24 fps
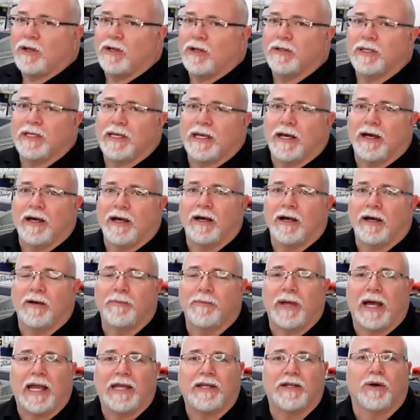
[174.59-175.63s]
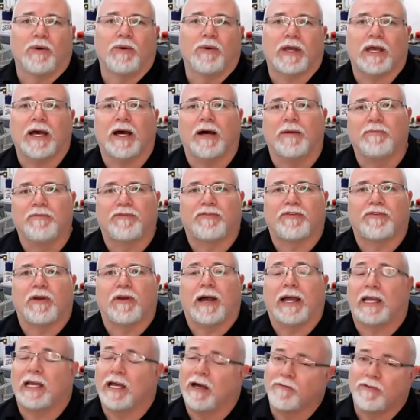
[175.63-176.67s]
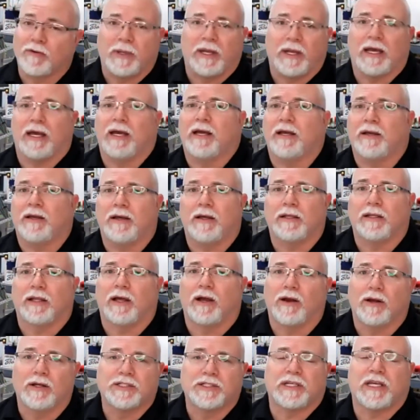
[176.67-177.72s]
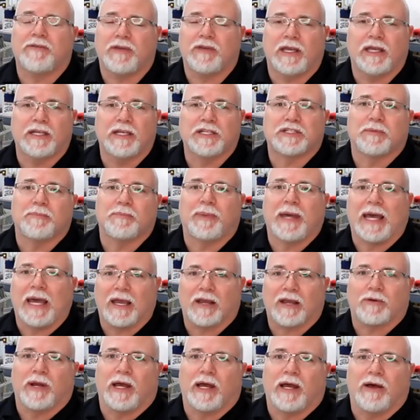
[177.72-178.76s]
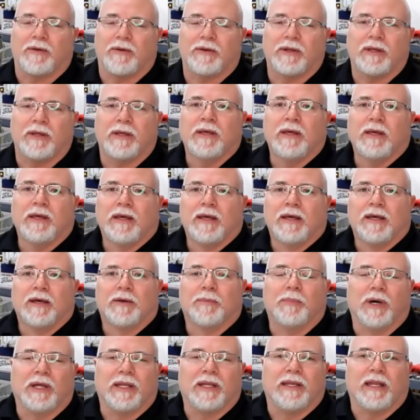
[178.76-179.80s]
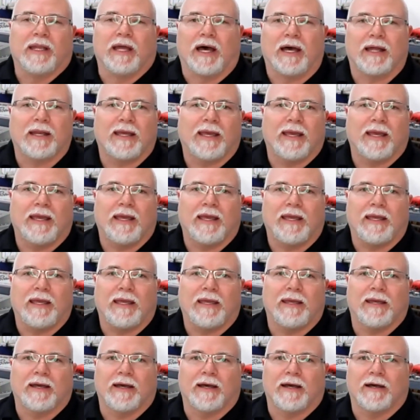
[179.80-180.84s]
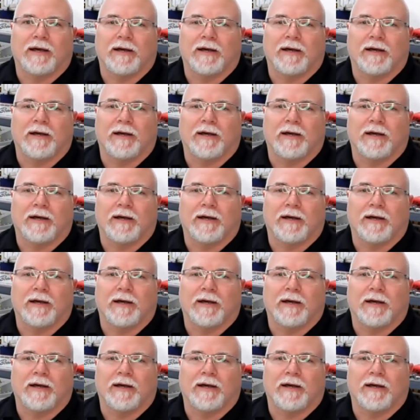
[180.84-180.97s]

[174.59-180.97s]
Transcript: build. Um, I don't come from I come from an, a large aviation background, but not a